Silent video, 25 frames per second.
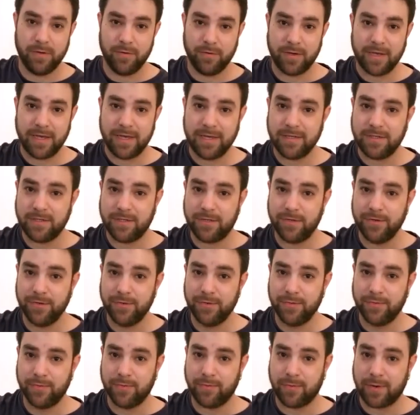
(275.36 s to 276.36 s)
Okay,
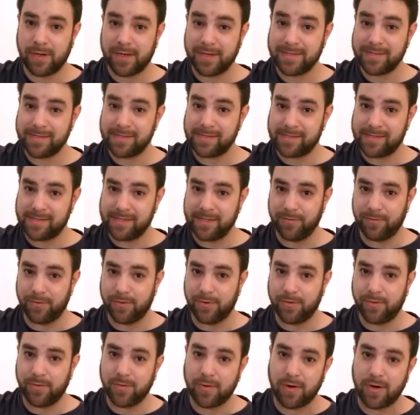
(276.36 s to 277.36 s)
two, one,
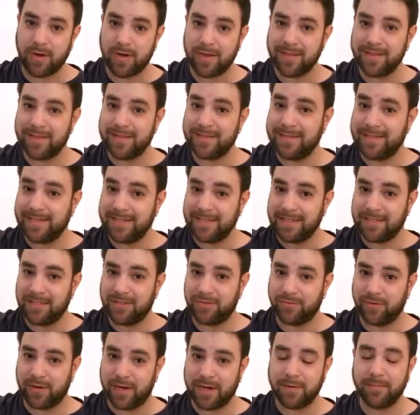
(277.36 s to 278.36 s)
zero on the D
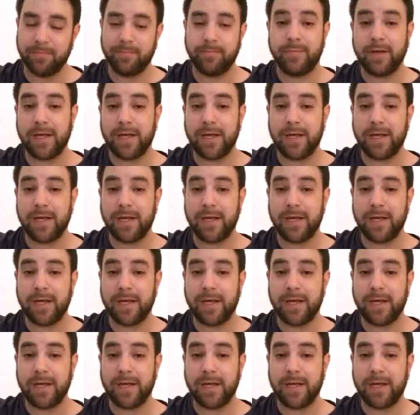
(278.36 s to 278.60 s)
string,